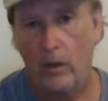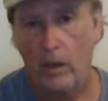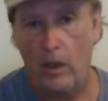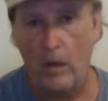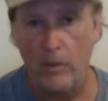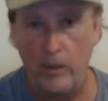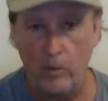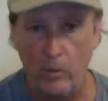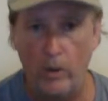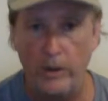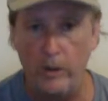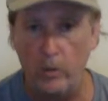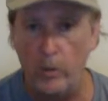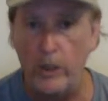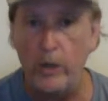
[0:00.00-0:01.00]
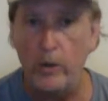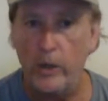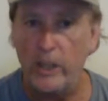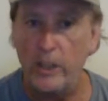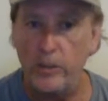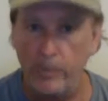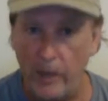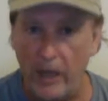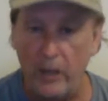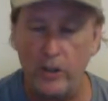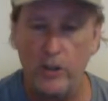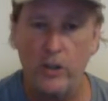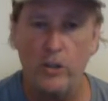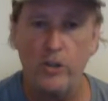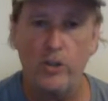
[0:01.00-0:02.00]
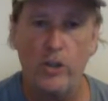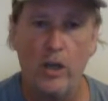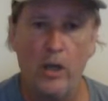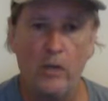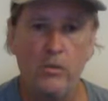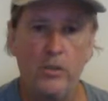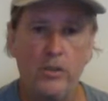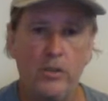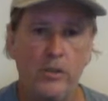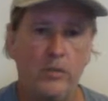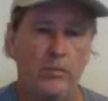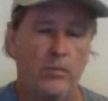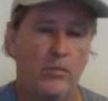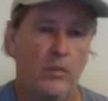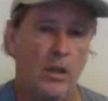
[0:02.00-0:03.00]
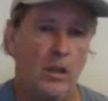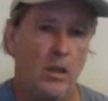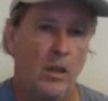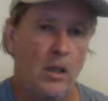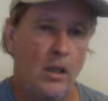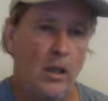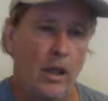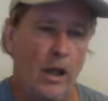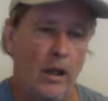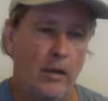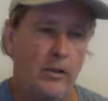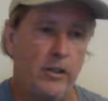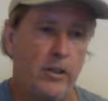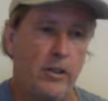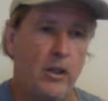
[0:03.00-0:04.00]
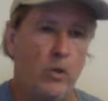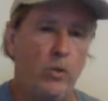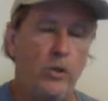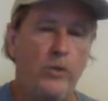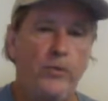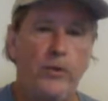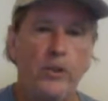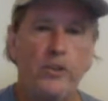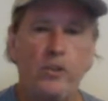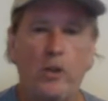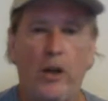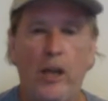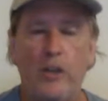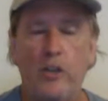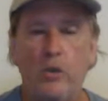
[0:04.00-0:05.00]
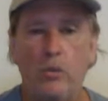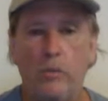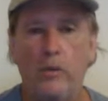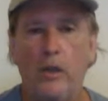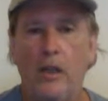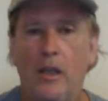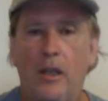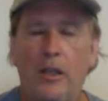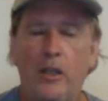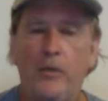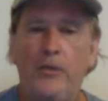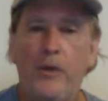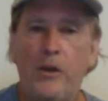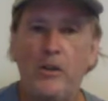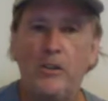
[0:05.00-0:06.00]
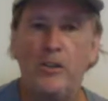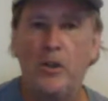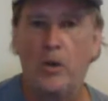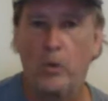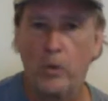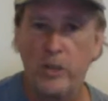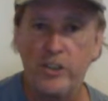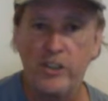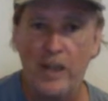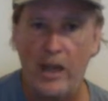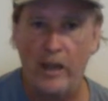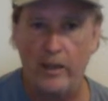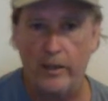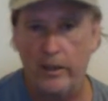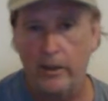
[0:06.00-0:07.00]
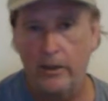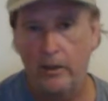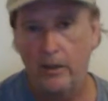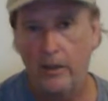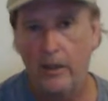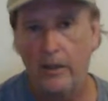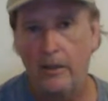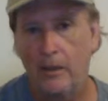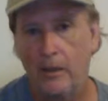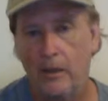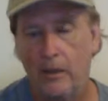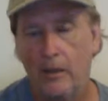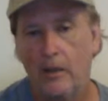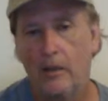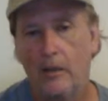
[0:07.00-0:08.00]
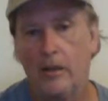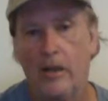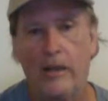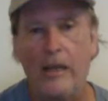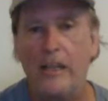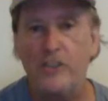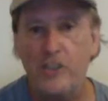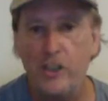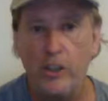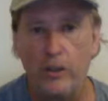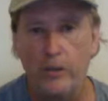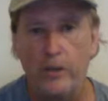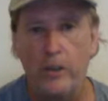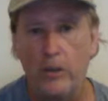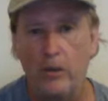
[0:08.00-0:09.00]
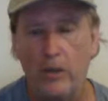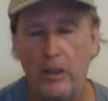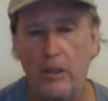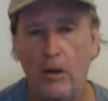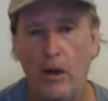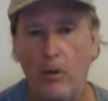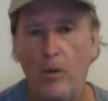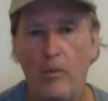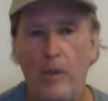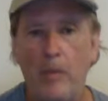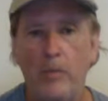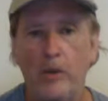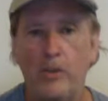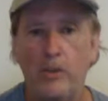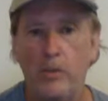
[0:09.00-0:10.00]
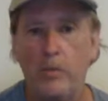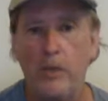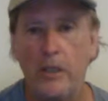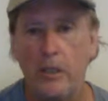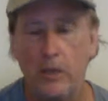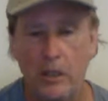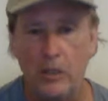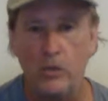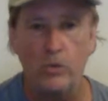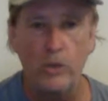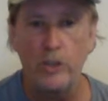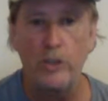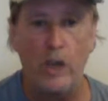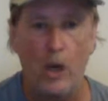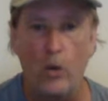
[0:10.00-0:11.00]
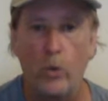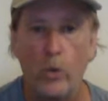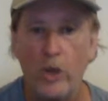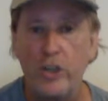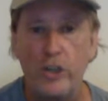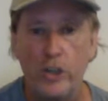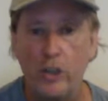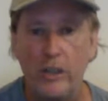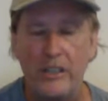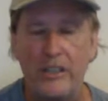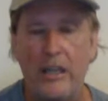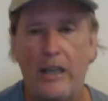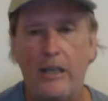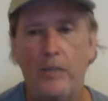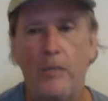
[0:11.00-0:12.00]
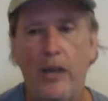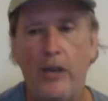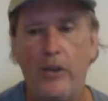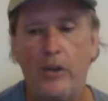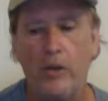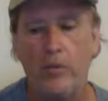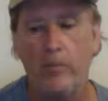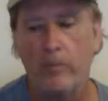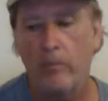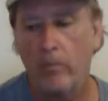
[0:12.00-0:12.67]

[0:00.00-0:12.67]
I mean, what the reader expects in those genres. When you first start out, you focus on originality, and I still do. I want my books to be as original as I can make them.